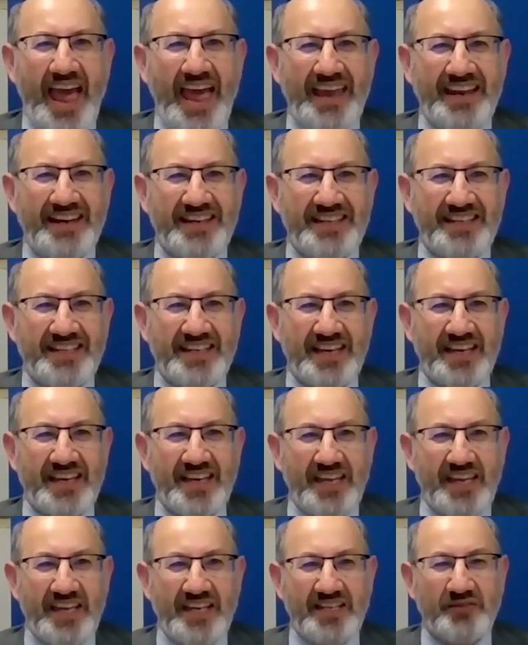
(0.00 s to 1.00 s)
And
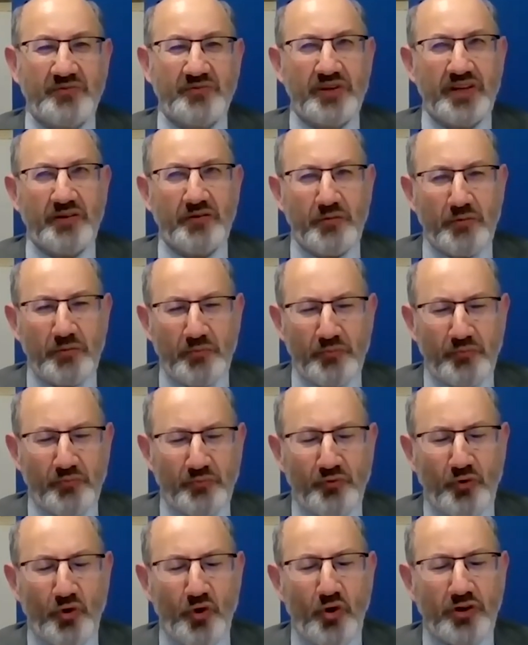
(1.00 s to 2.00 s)
it
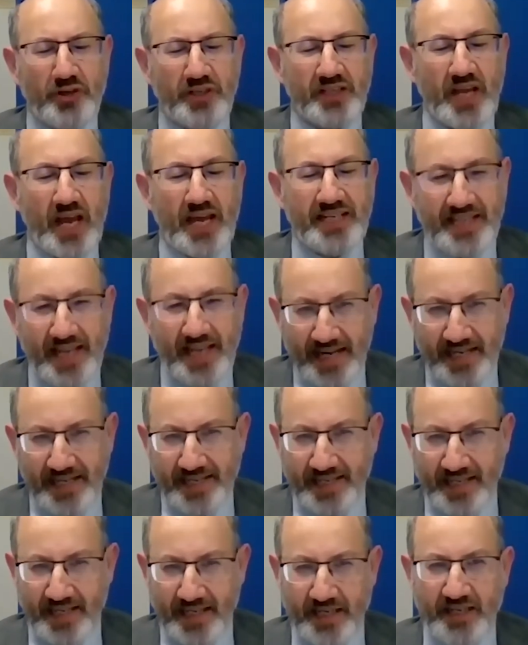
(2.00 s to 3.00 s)
brought
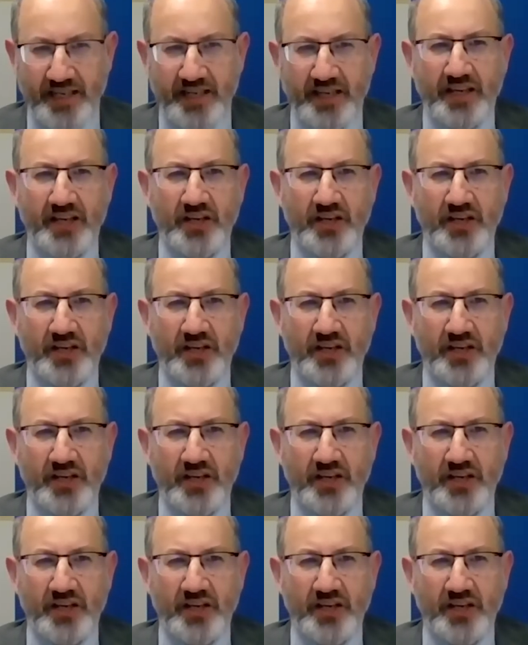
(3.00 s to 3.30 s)
attention